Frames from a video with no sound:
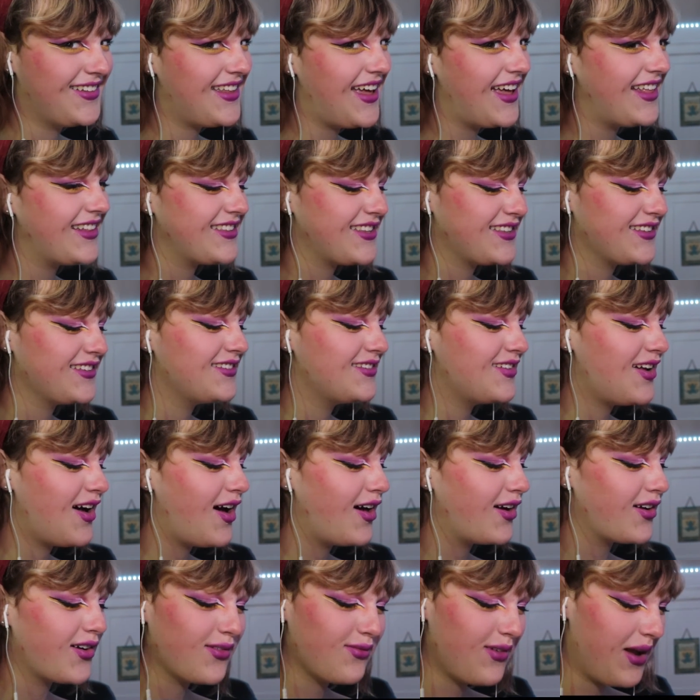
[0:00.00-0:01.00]
That's
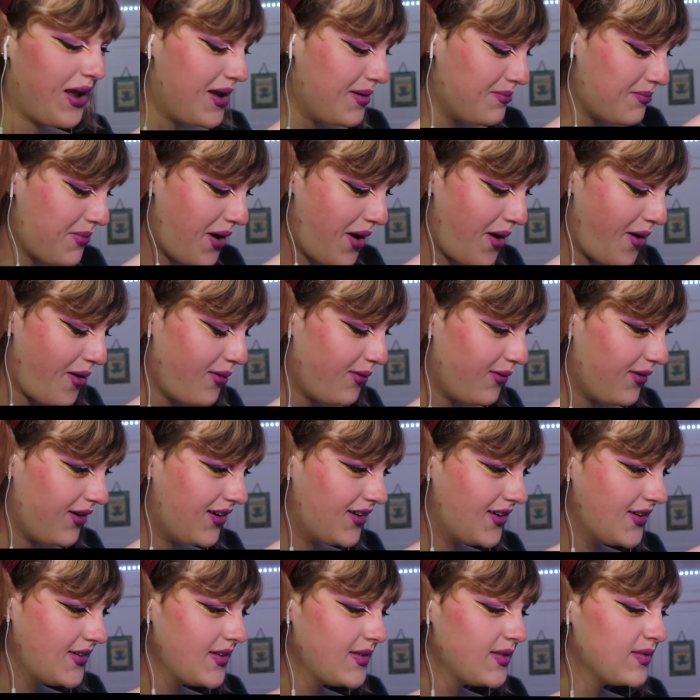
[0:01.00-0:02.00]
not a rainbow.
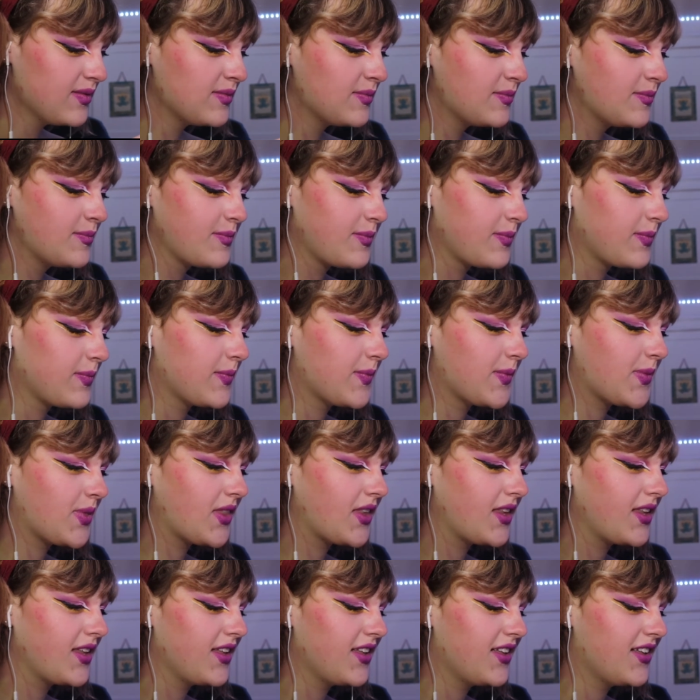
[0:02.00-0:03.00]

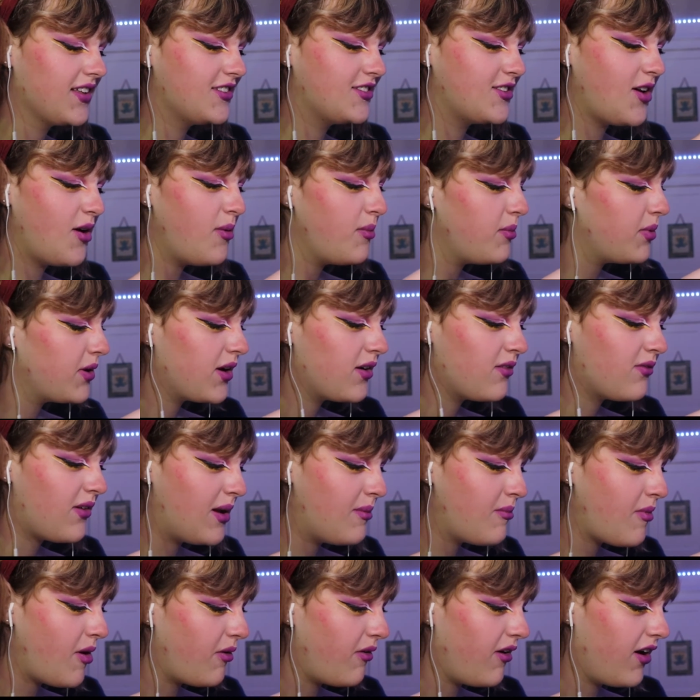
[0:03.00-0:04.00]
Don't put a
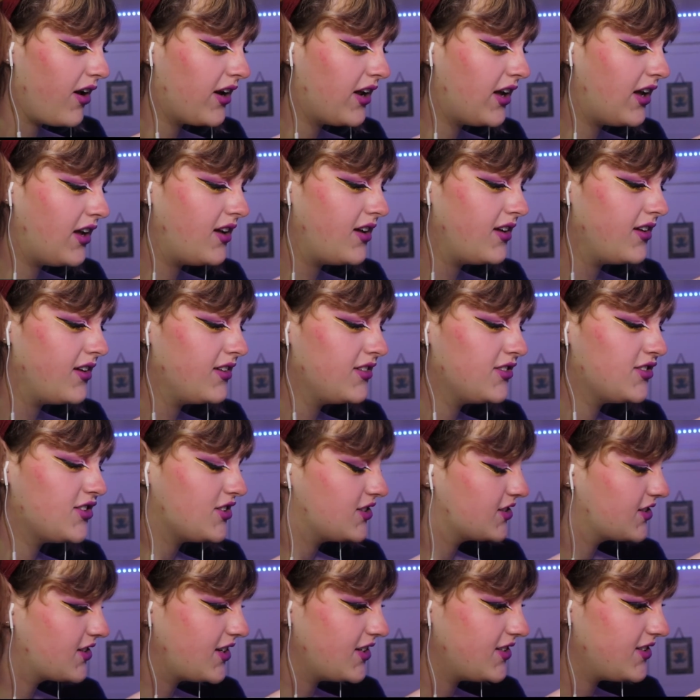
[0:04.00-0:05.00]
rainbow on it.
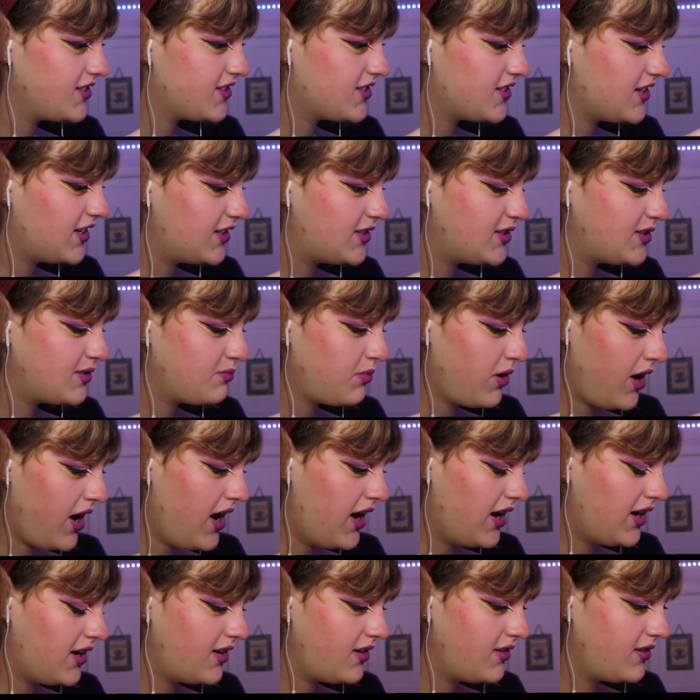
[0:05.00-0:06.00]
Just it's
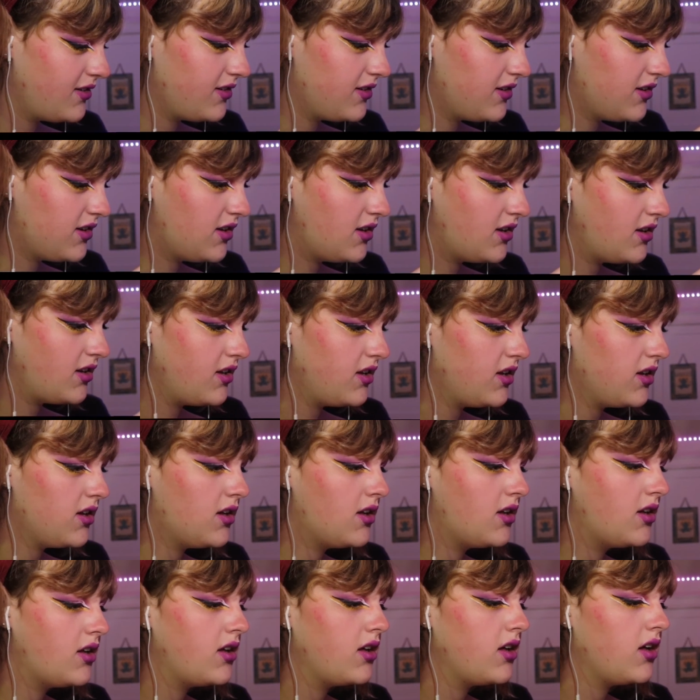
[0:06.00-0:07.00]
pride.
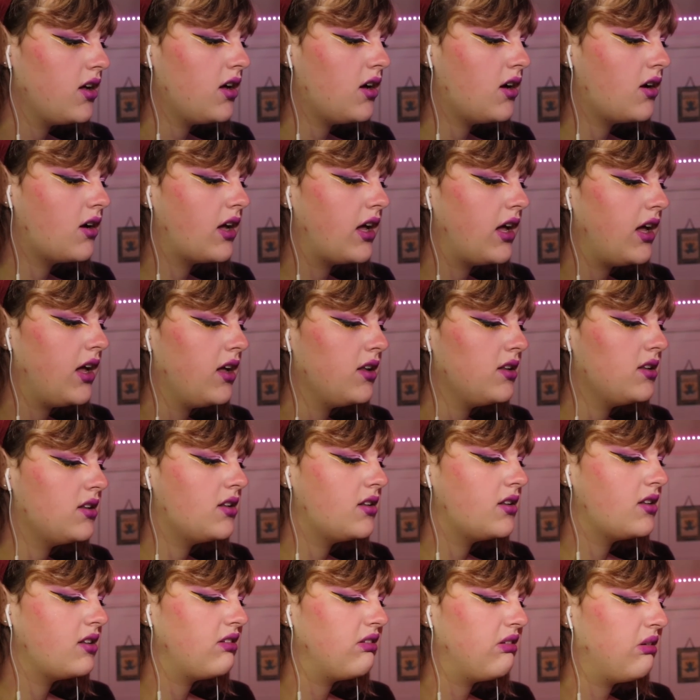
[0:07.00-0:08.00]
Okay.
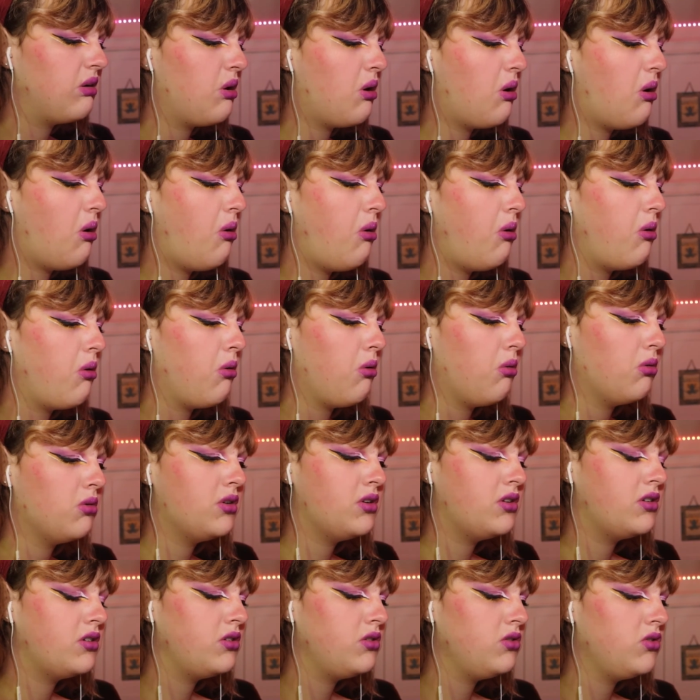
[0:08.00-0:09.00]
Oh,
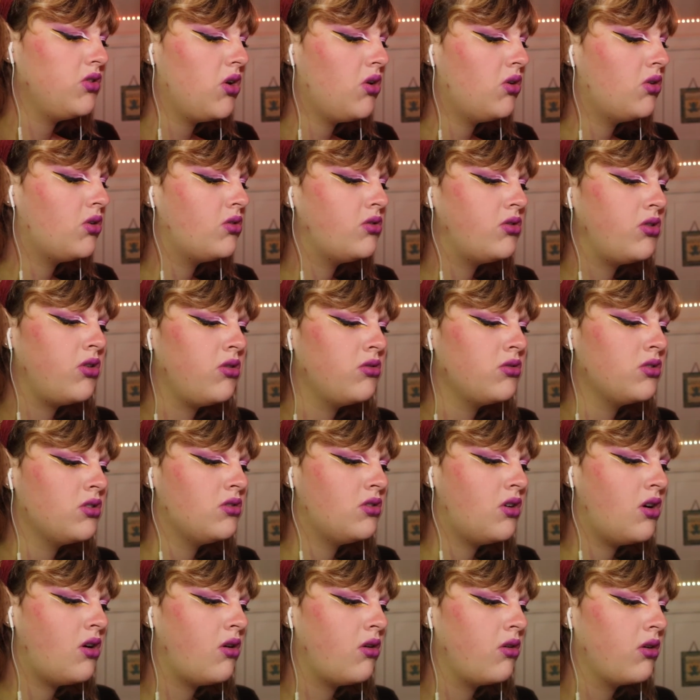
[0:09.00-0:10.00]
no, no, no, no,
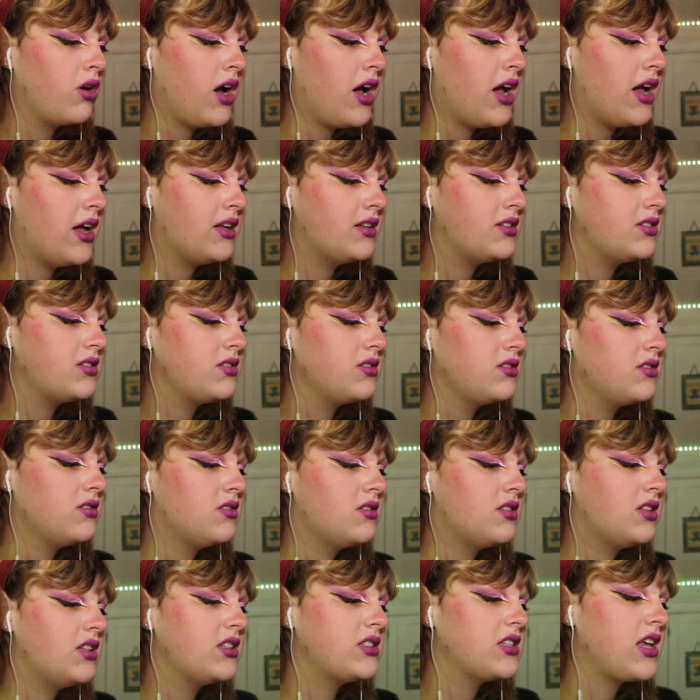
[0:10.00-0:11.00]
no, guys.
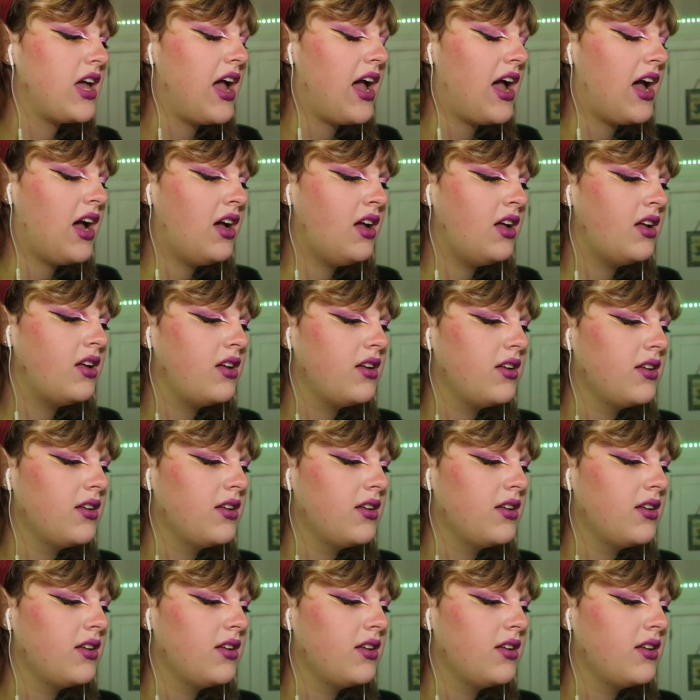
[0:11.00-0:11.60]
This hat?